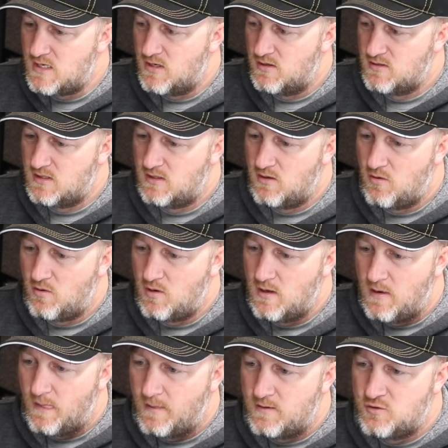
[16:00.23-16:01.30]
years ago,
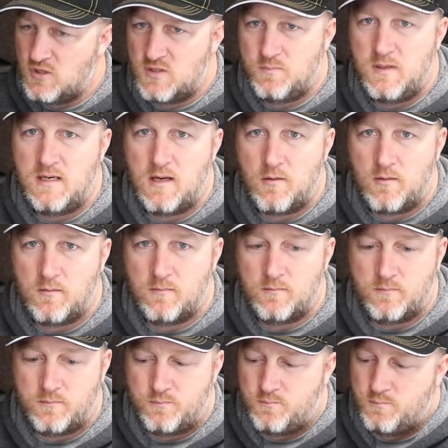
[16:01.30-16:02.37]
just
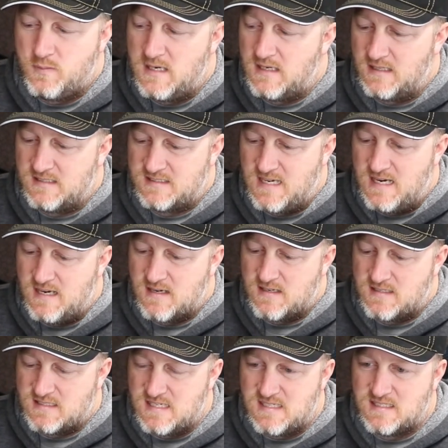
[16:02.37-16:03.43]
being excited to
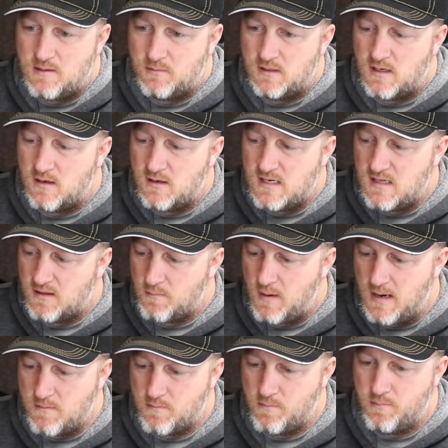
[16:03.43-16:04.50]
see something underneath
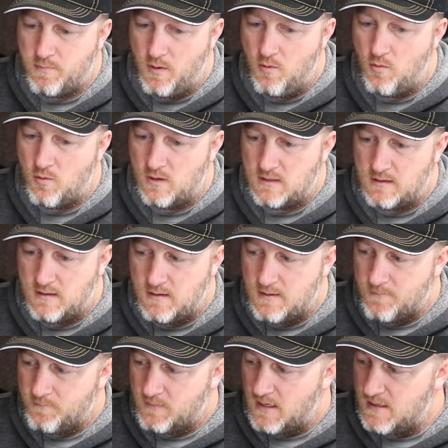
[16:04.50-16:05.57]
my boat.
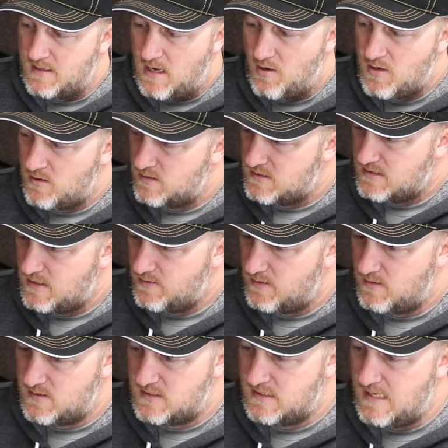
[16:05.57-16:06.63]
And now you're sitting
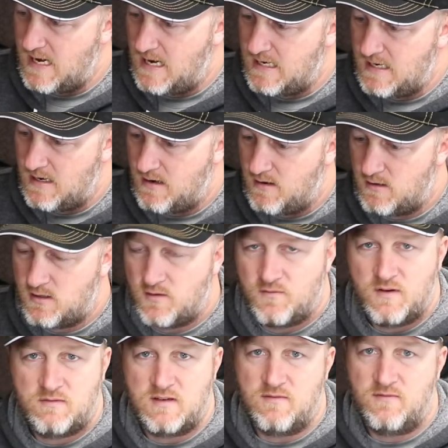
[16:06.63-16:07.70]
there scanning at
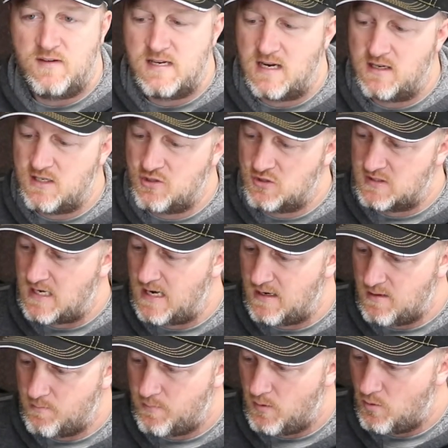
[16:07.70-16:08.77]
150 feet on each side
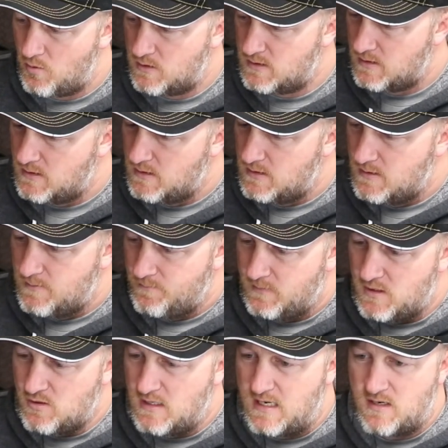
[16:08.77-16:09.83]
of the boat.
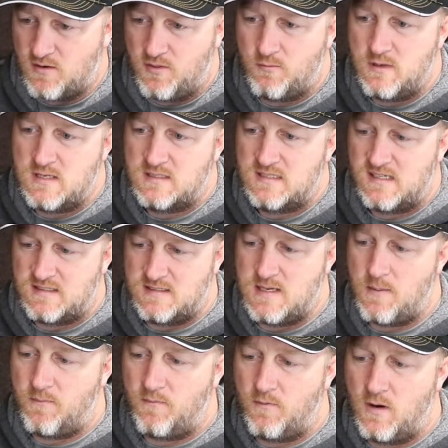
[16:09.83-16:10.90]
You got your 360
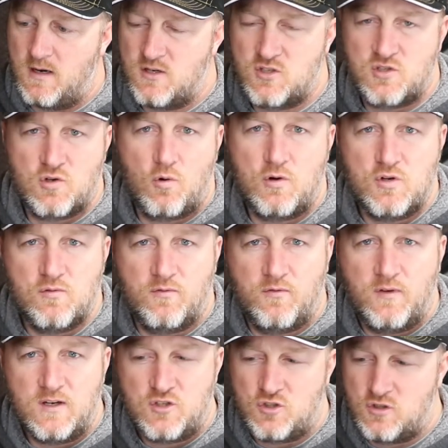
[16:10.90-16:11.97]
up front showing you
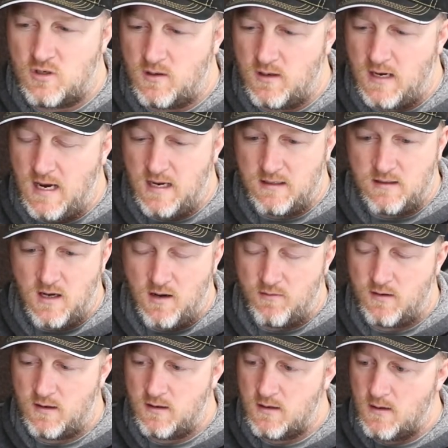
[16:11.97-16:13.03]
fish and
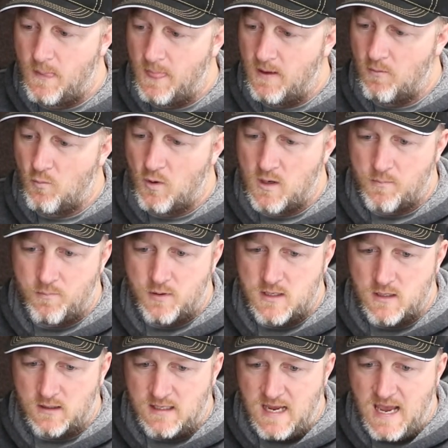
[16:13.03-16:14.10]
cover, where to put
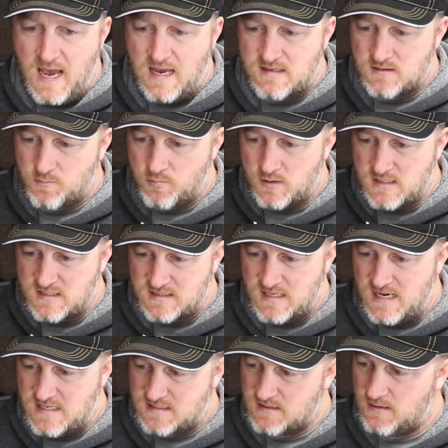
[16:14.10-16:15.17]
your cast
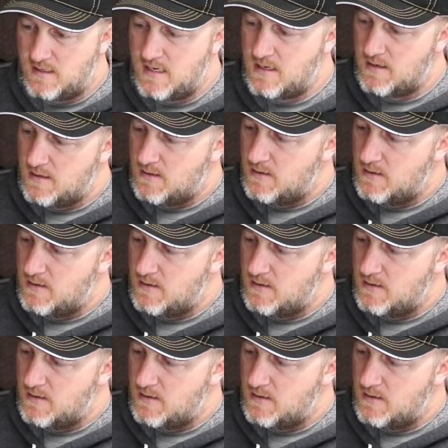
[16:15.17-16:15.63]
precisely.